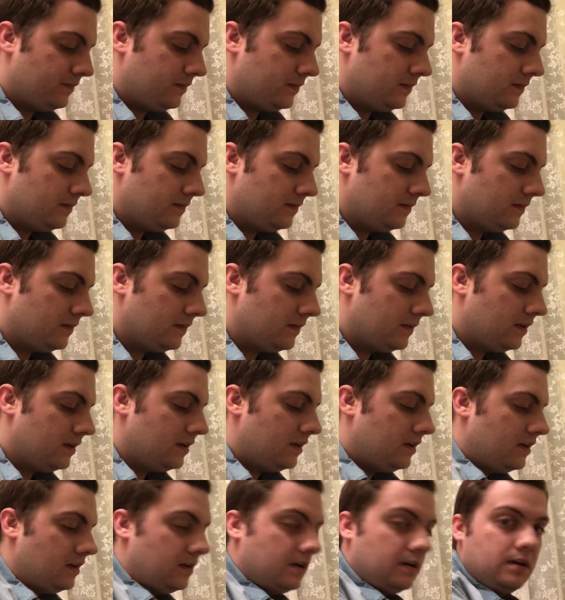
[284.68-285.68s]

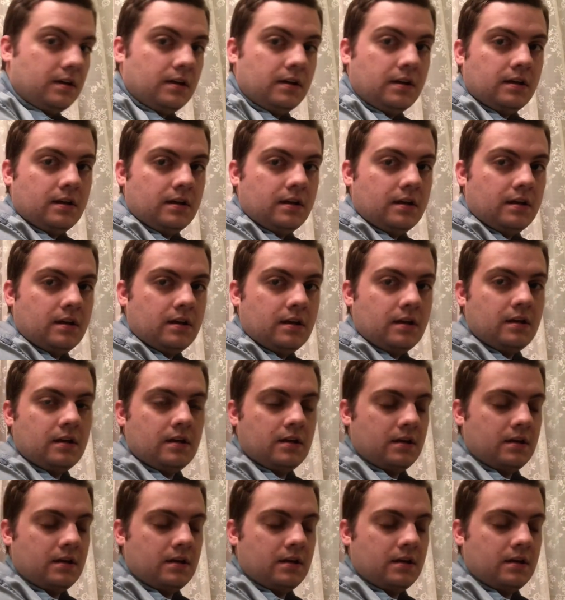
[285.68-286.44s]
[no speech]